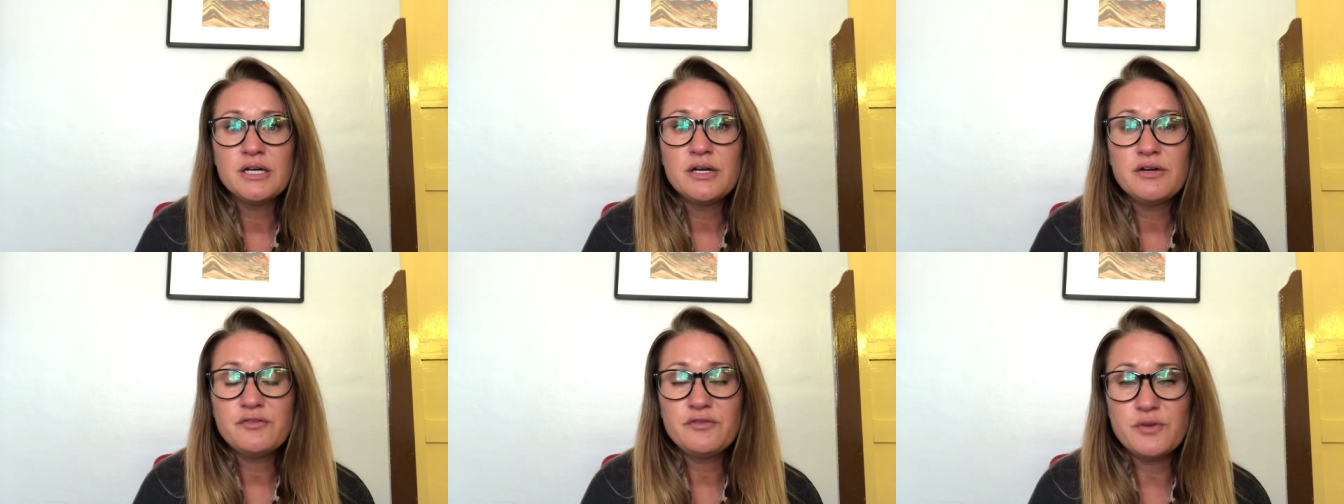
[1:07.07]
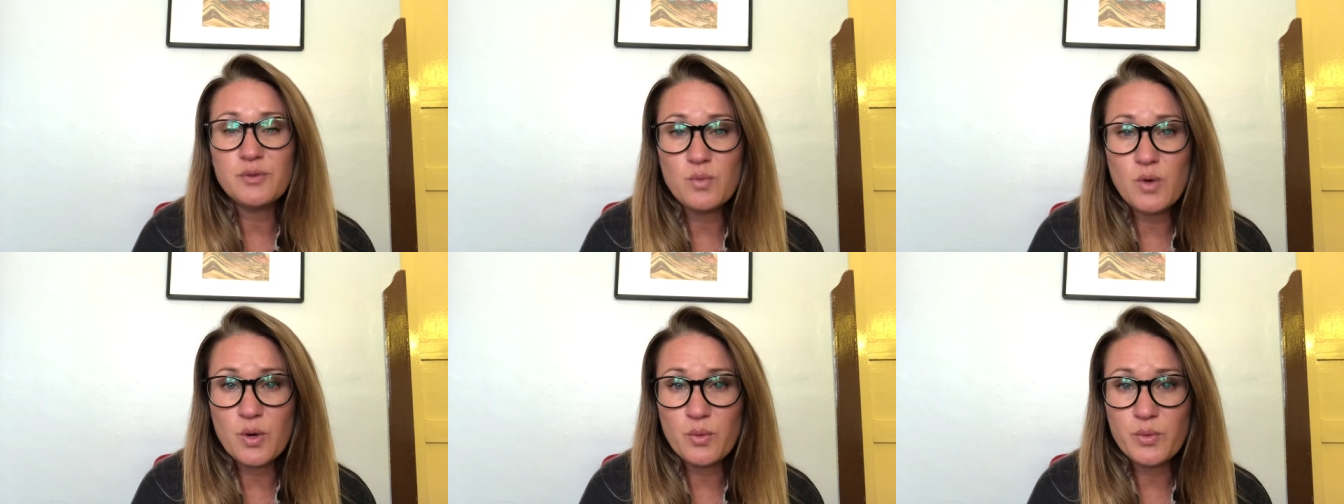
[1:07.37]

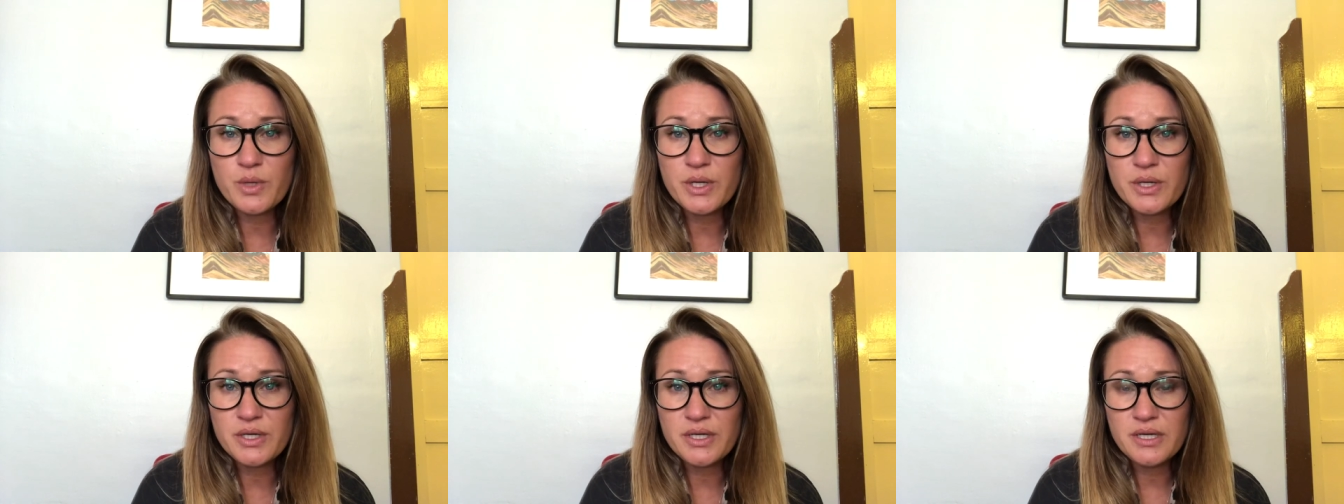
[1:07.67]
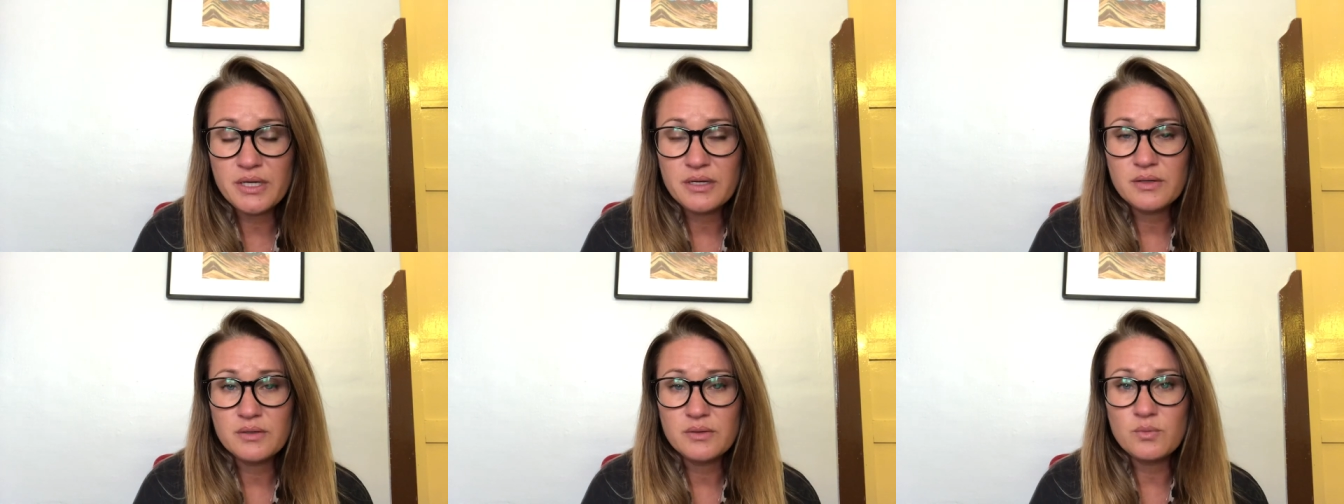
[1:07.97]
from what
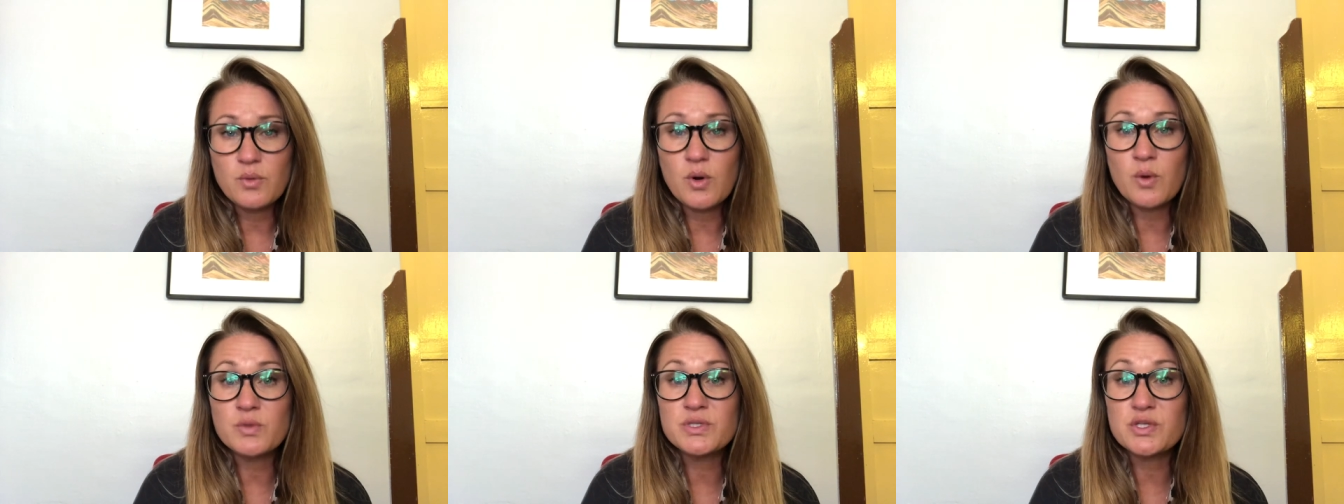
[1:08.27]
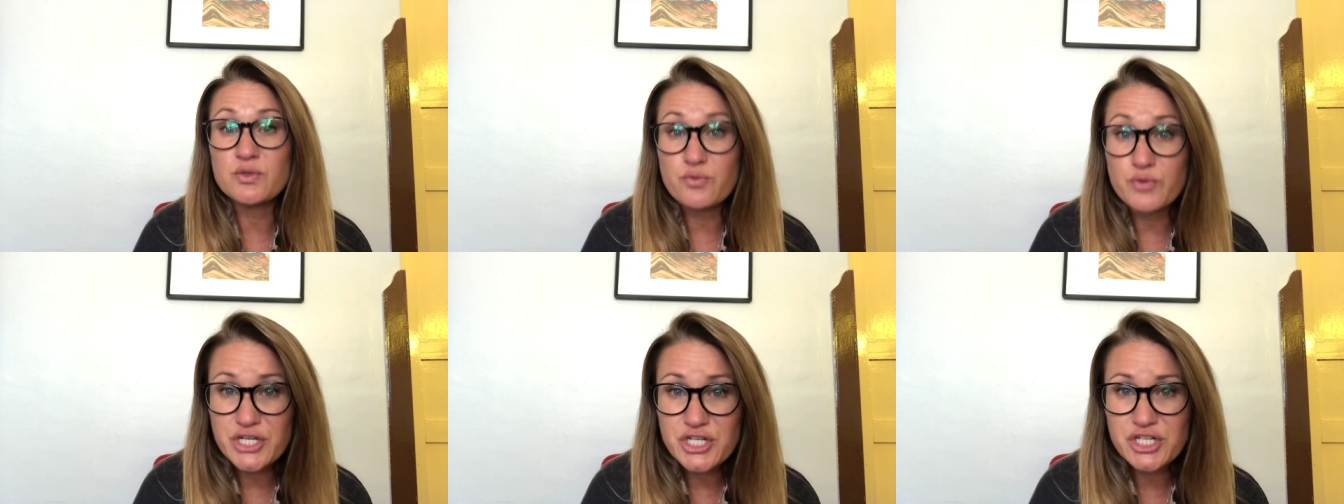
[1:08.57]
we what was
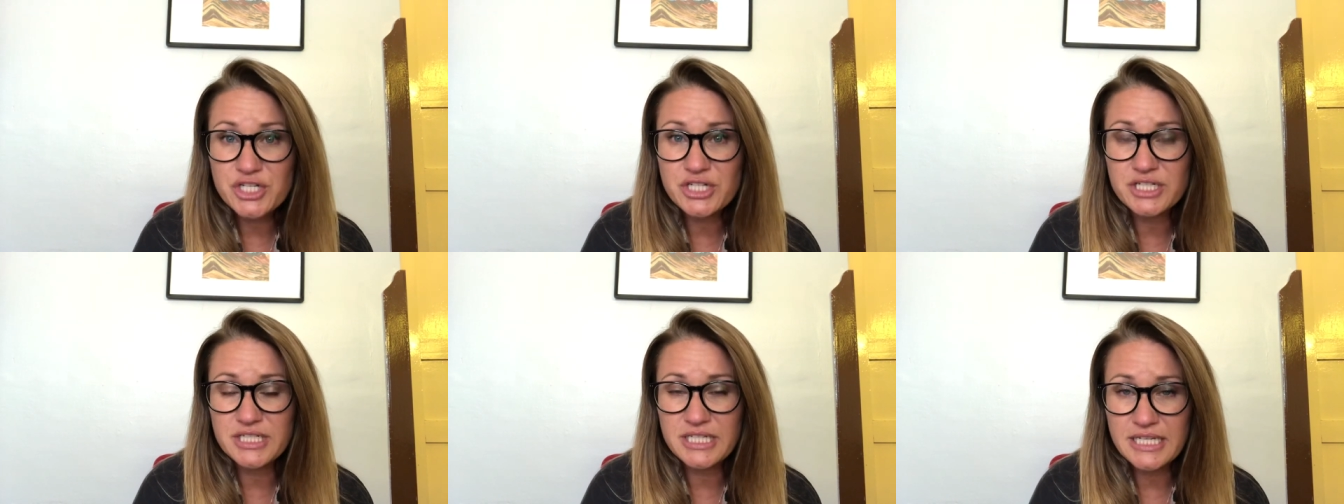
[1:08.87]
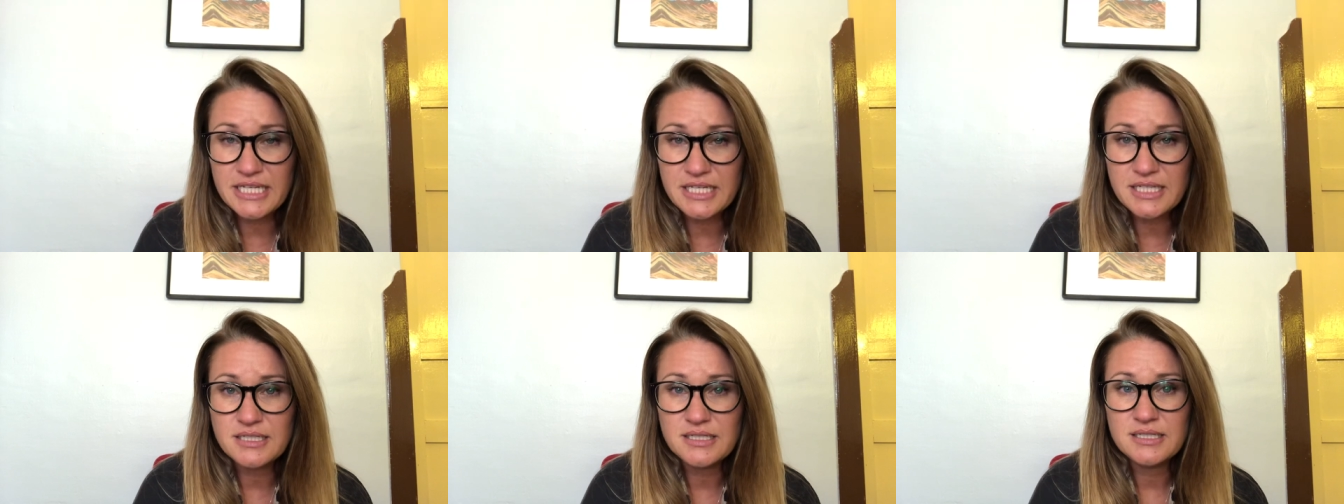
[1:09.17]

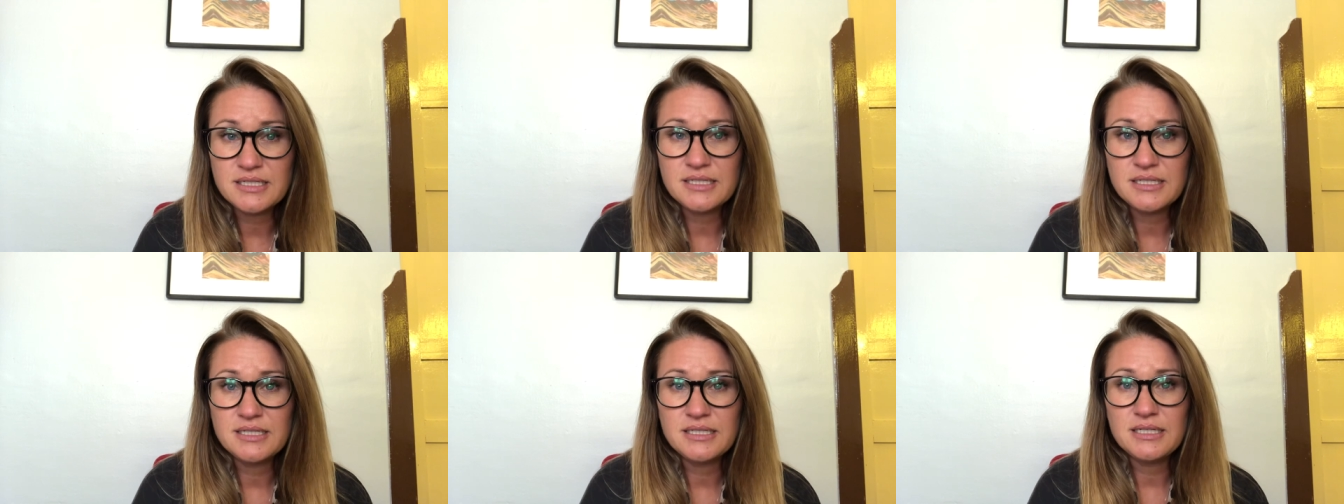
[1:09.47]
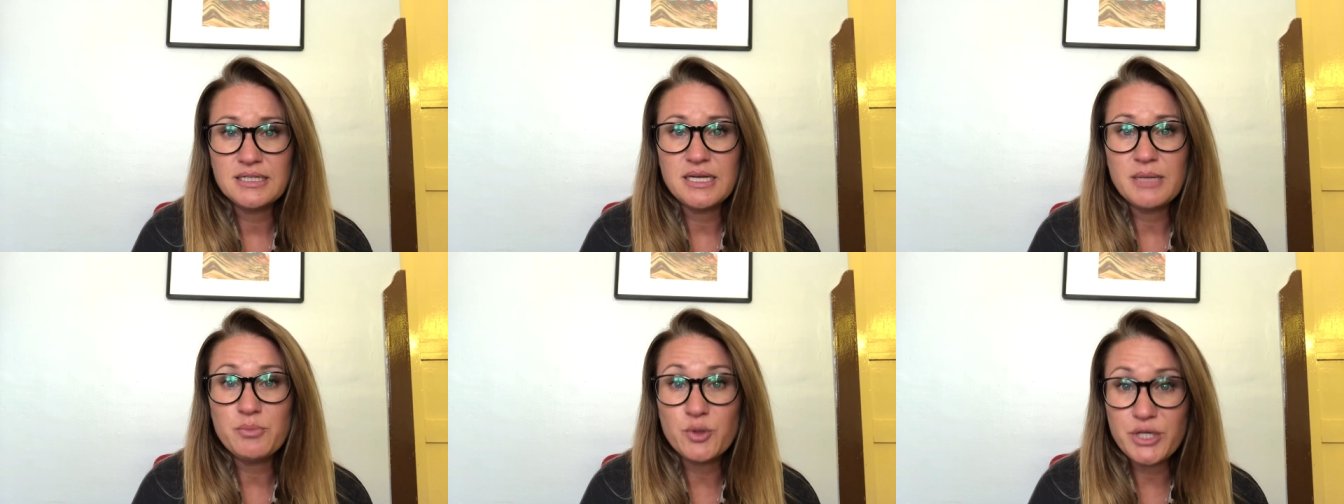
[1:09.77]
originally
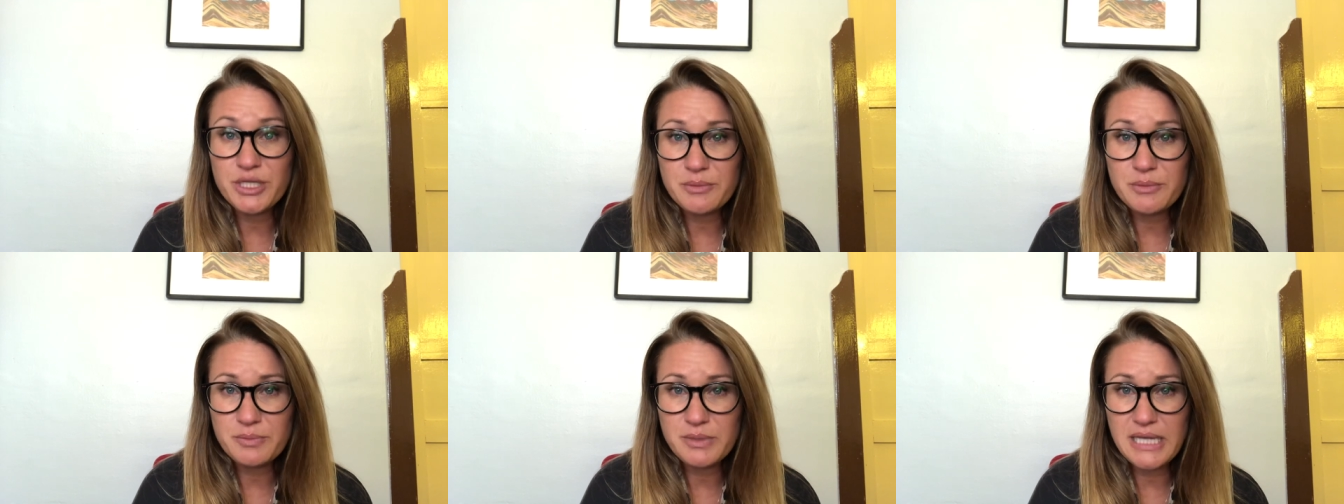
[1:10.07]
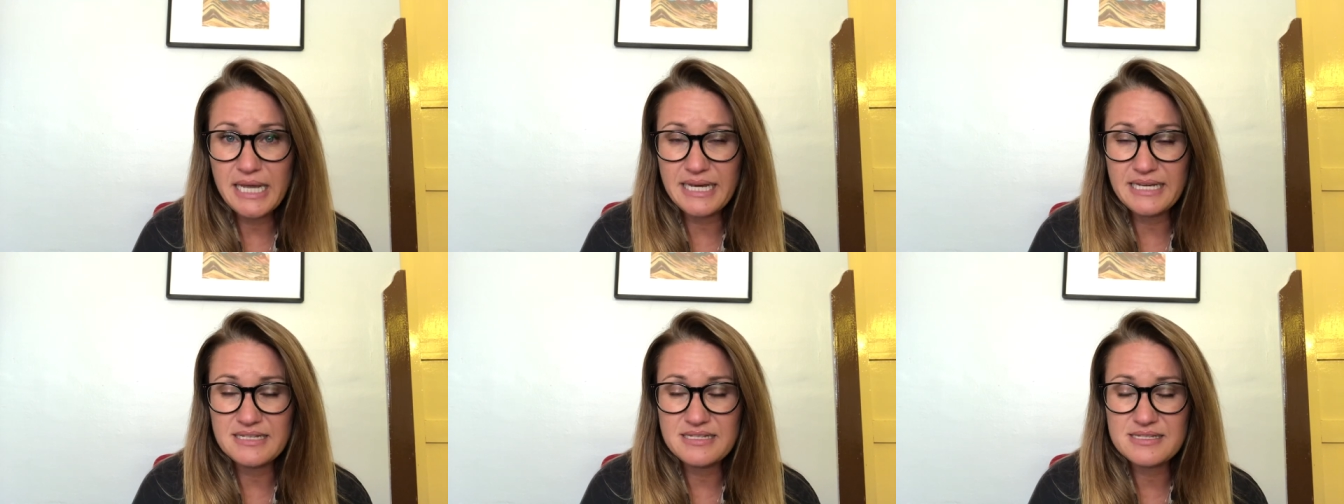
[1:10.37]
put in
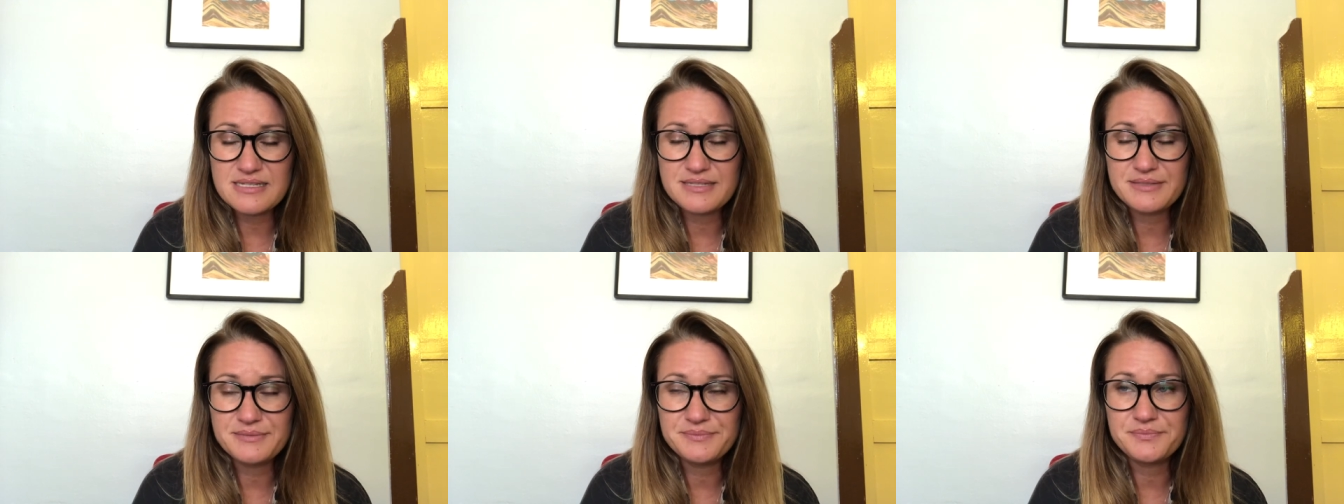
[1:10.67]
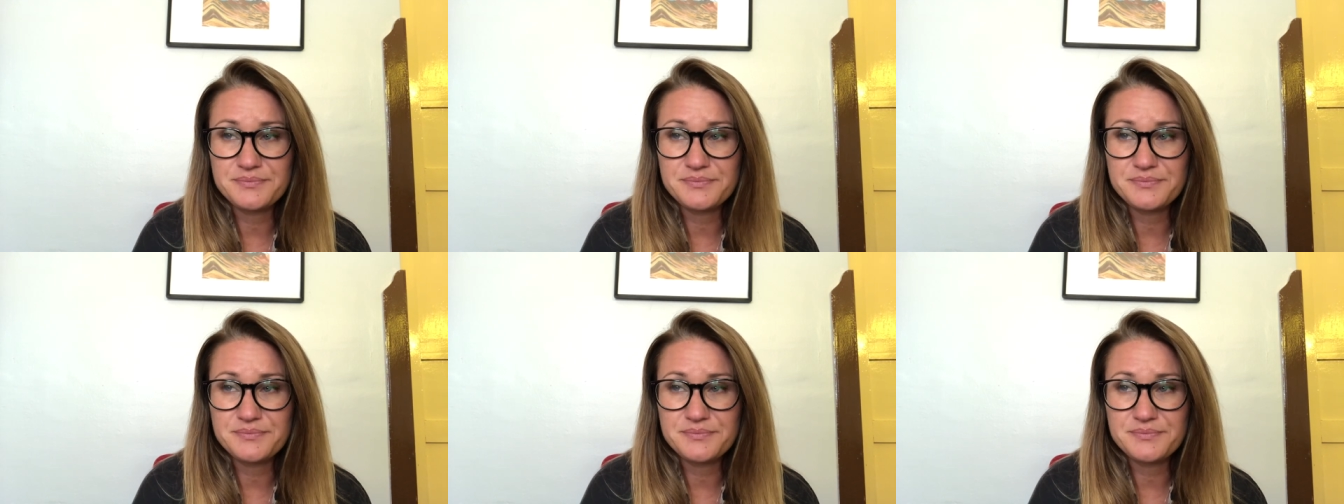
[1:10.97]
place.